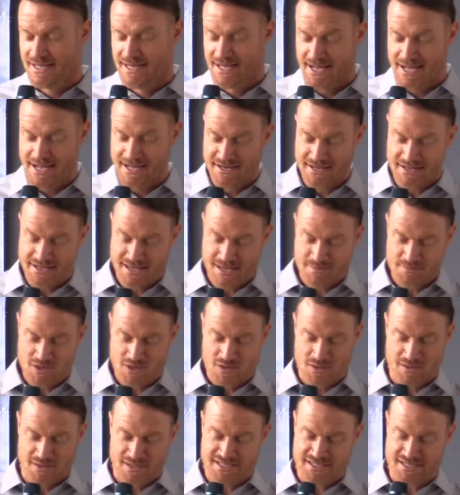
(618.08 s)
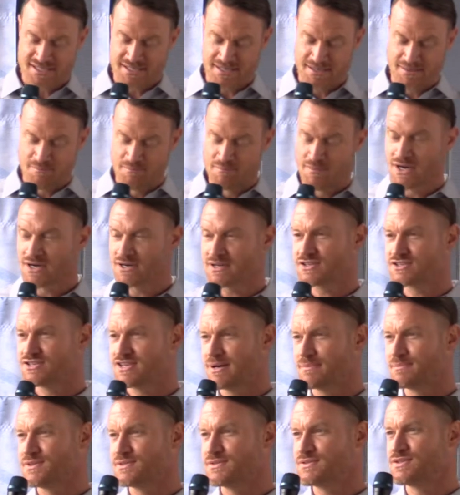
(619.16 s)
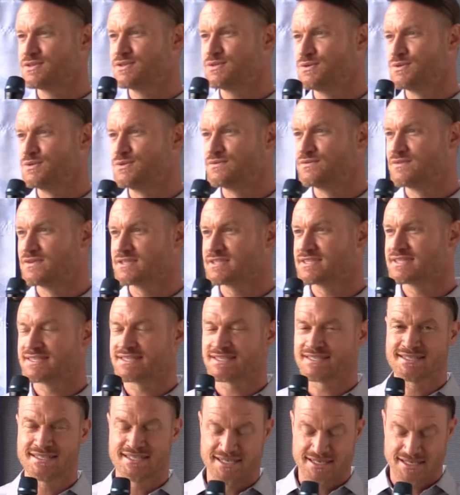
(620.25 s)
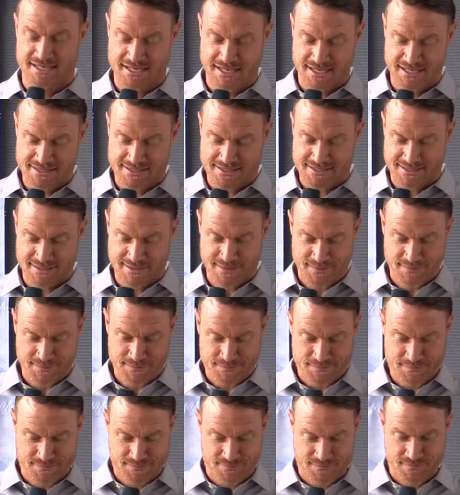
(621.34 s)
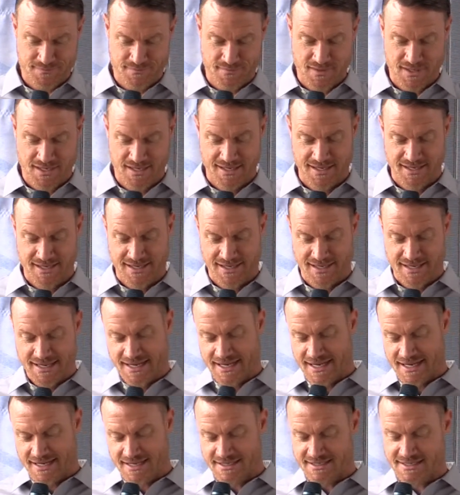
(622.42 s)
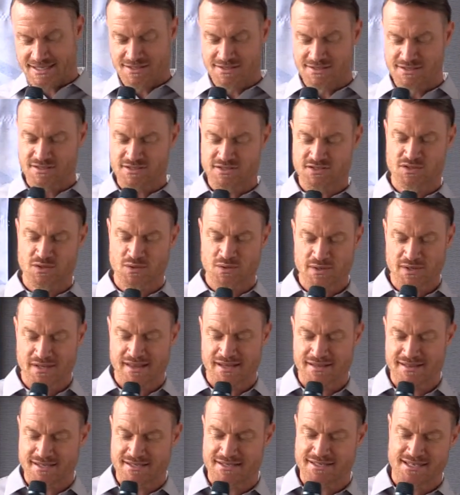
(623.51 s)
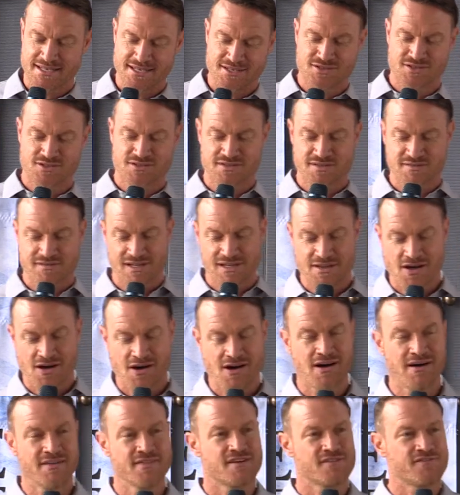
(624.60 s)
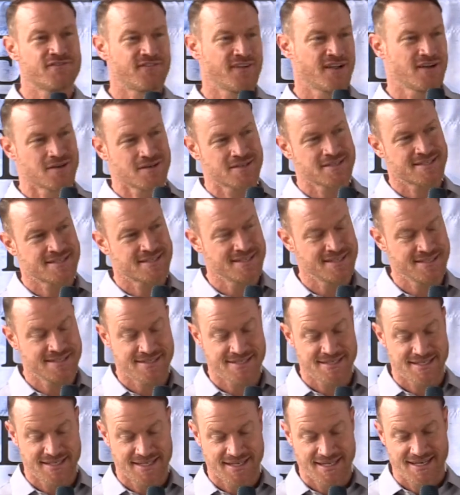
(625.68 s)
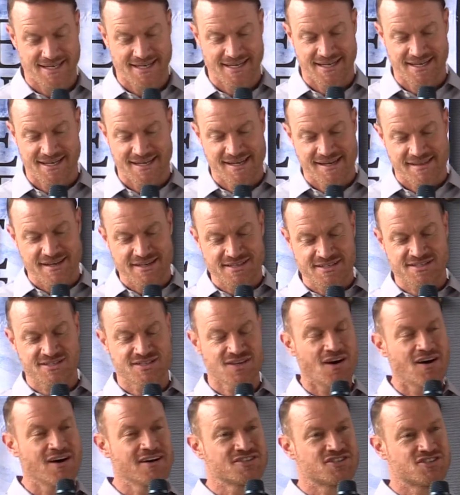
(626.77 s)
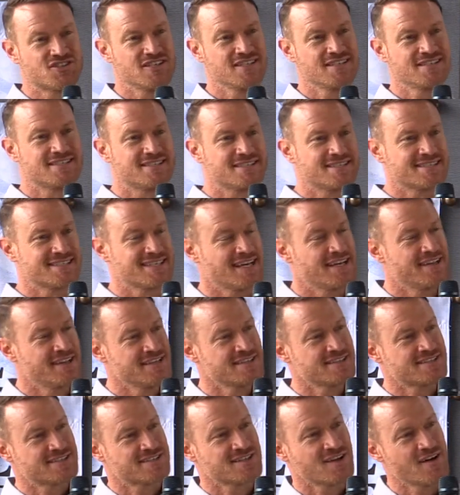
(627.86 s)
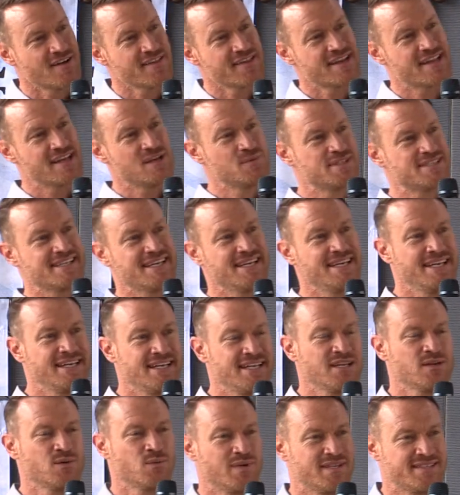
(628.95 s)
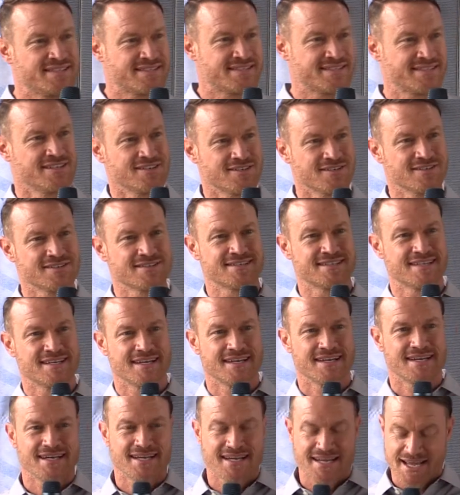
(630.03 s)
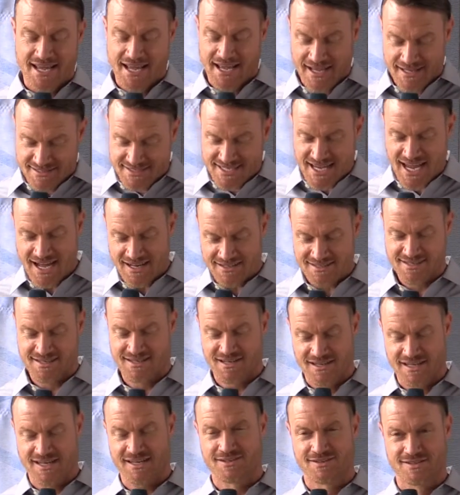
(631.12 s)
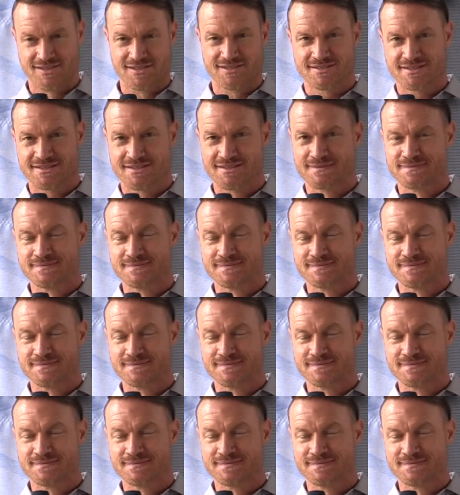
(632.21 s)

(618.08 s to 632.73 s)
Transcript: And I came across Mark chapter 2, verse 16 and 18. And it tells the story that the teachers of the law and the Pharisees, they saw Jesus, and they saw that he was eating with sinners and tax collectors.